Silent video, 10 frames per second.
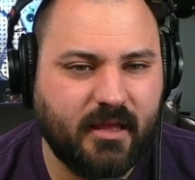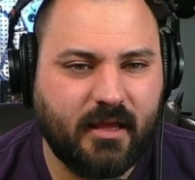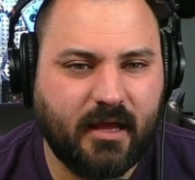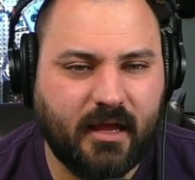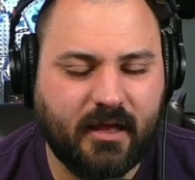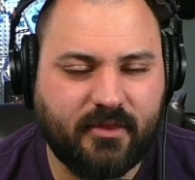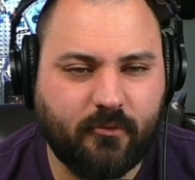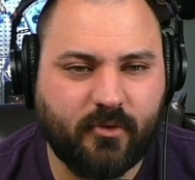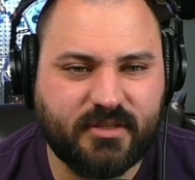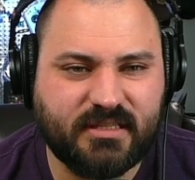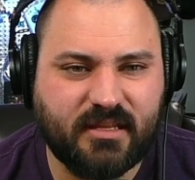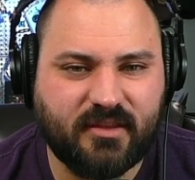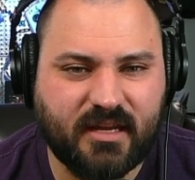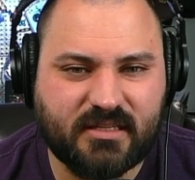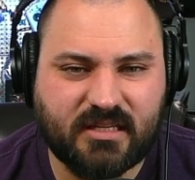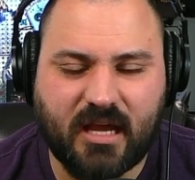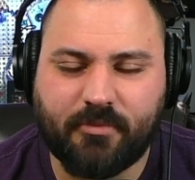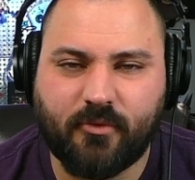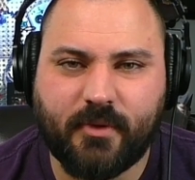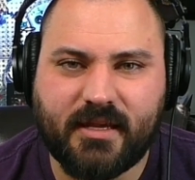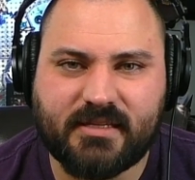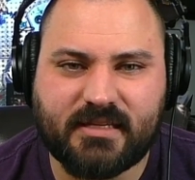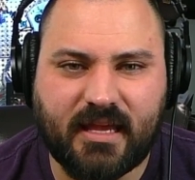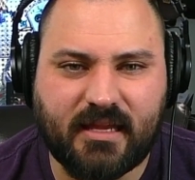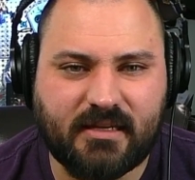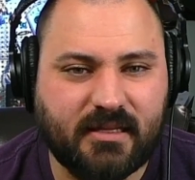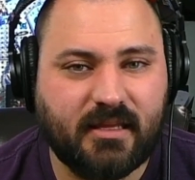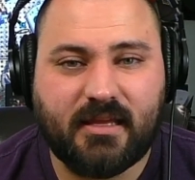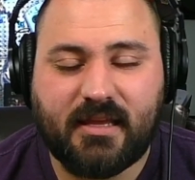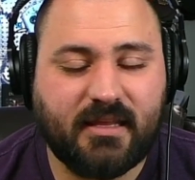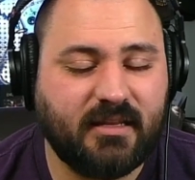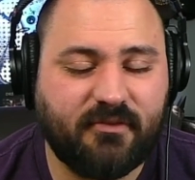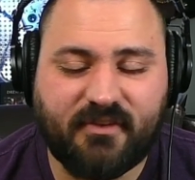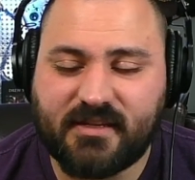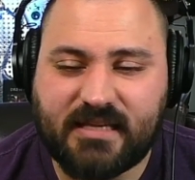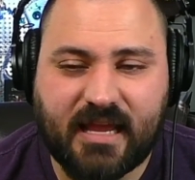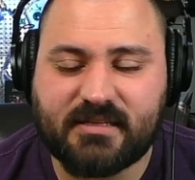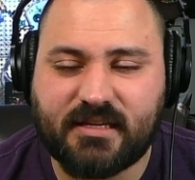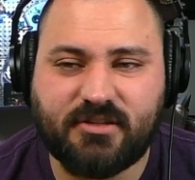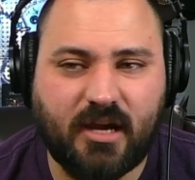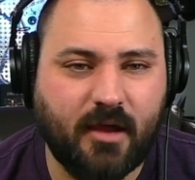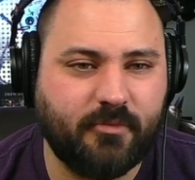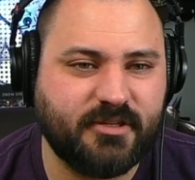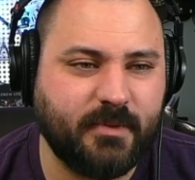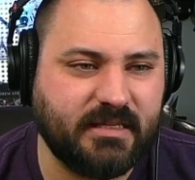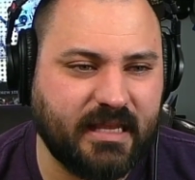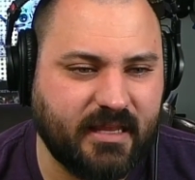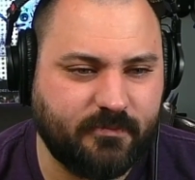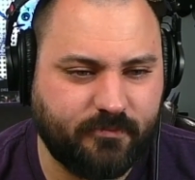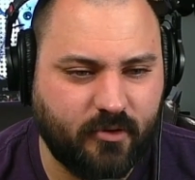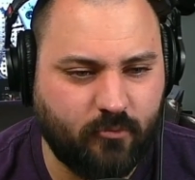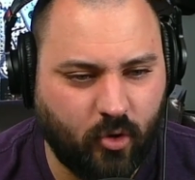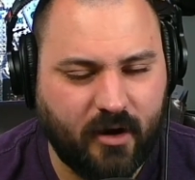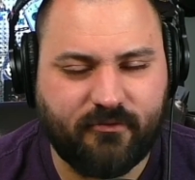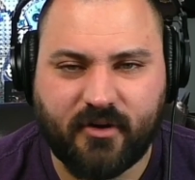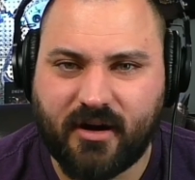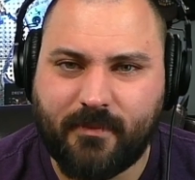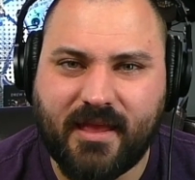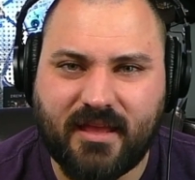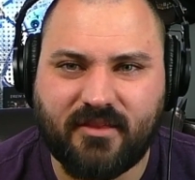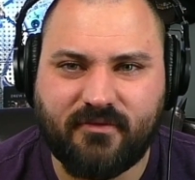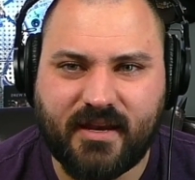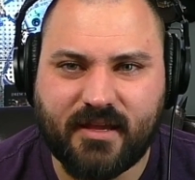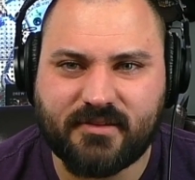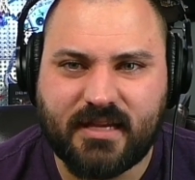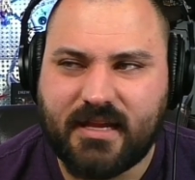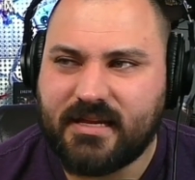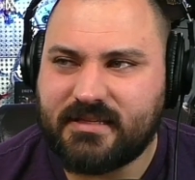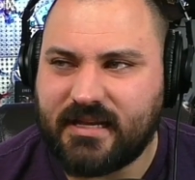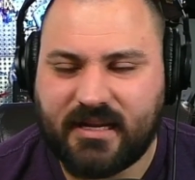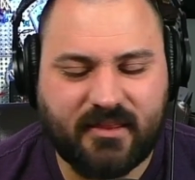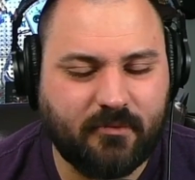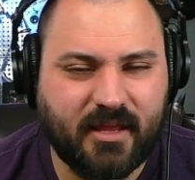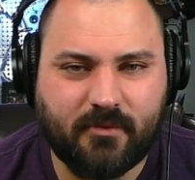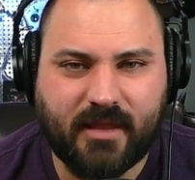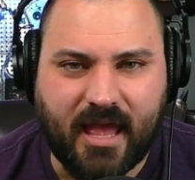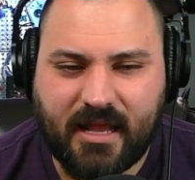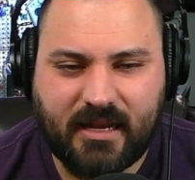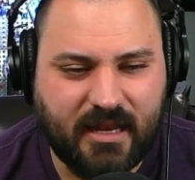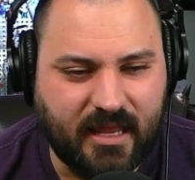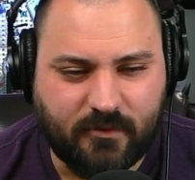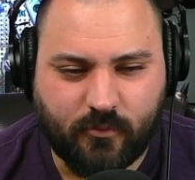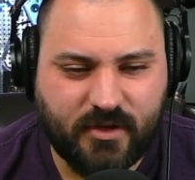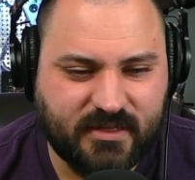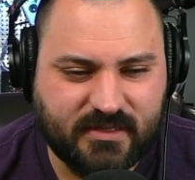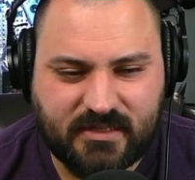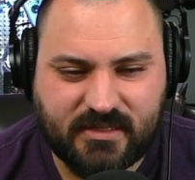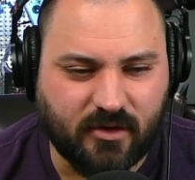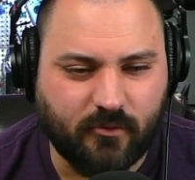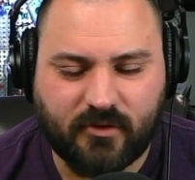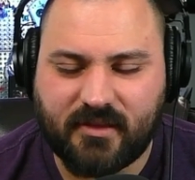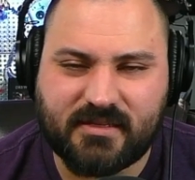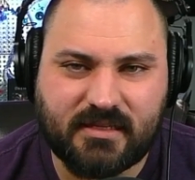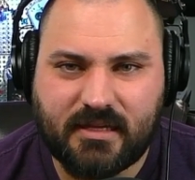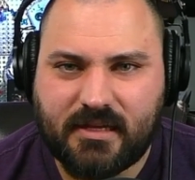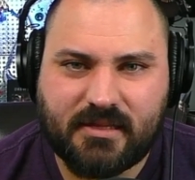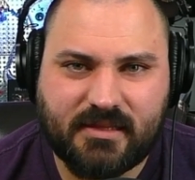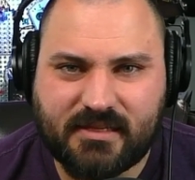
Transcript: uh, that we'll see in the next couple weeks, and he did a fantastic job, which means I can put more effort into making the videos, sending them to him to edit, and we just start this this